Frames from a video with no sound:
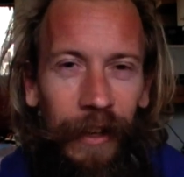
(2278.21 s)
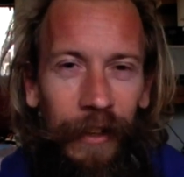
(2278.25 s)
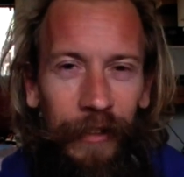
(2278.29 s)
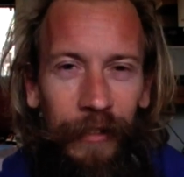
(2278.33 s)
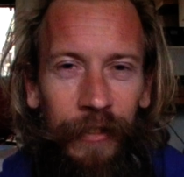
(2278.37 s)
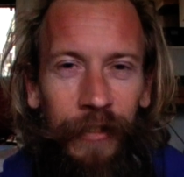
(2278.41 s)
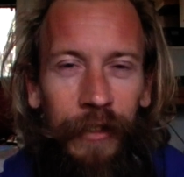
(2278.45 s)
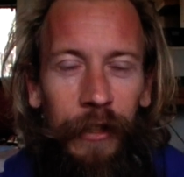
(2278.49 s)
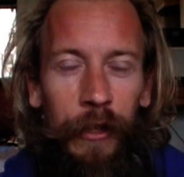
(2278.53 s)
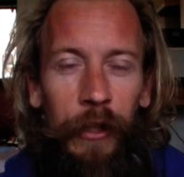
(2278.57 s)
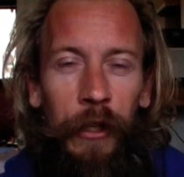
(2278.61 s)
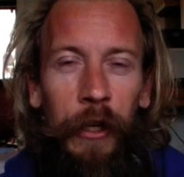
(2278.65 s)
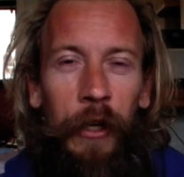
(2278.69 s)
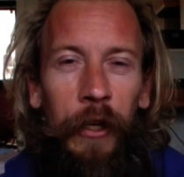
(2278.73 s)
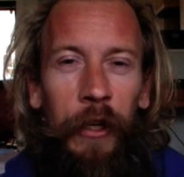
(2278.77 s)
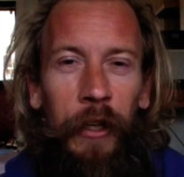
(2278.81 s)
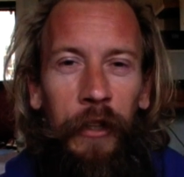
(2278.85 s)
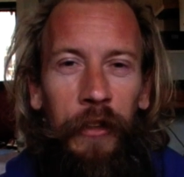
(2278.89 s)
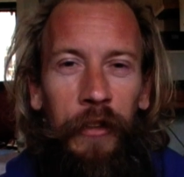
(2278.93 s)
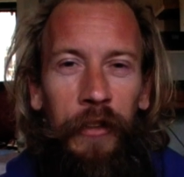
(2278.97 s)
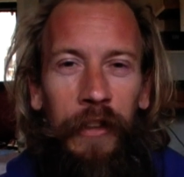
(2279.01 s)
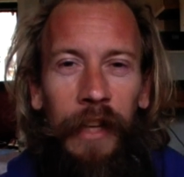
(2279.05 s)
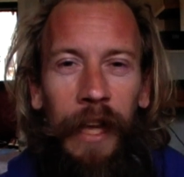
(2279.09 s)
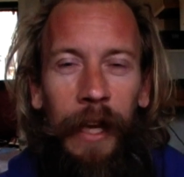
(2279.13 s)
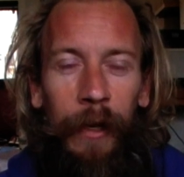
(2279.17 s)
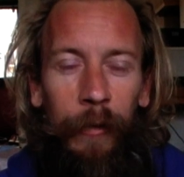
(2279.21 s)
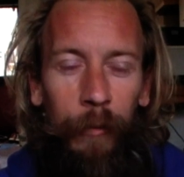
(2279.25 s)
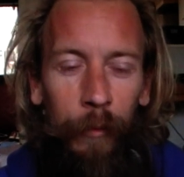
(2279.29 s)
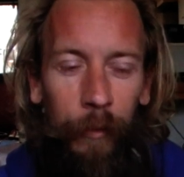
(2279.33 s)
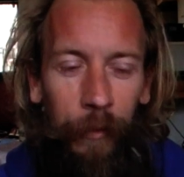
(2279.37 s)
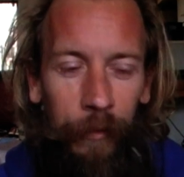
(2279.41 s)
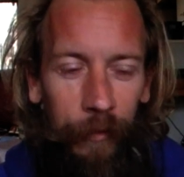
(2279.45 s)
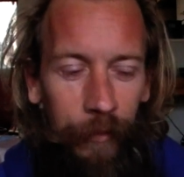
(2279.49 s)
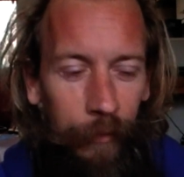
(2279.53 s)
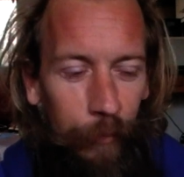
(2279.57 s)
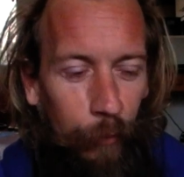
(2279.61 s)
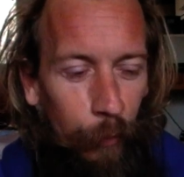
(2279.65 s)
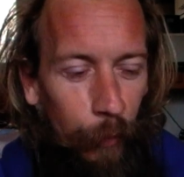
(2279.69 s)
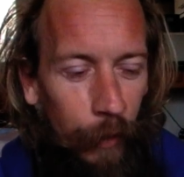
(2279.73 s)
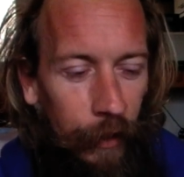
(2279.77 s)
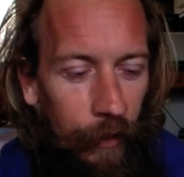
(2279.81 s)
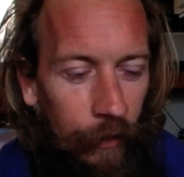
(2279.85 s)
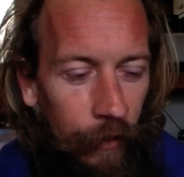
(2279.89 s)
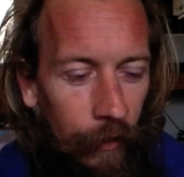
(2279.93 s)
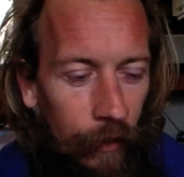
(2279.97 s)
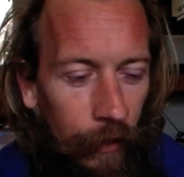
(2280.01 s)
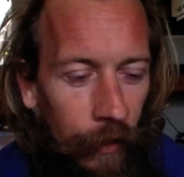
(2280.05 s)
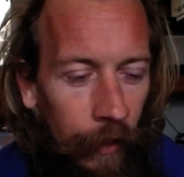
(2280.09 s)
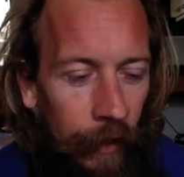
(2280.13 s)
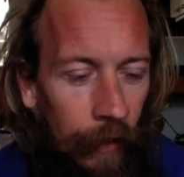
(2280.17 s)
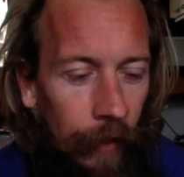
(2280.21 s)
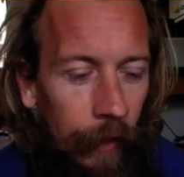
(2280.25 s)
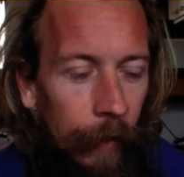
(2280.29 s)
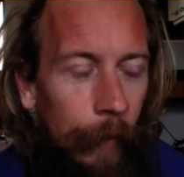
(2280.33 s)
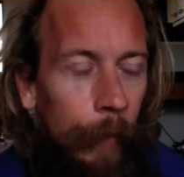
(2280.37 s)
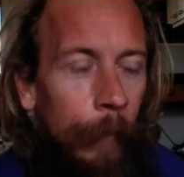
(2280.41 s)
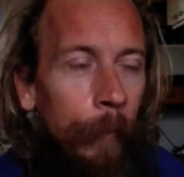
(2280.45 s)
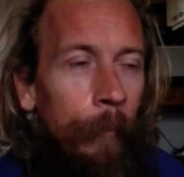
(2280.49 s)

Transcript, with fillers: Still don't understand winter thing.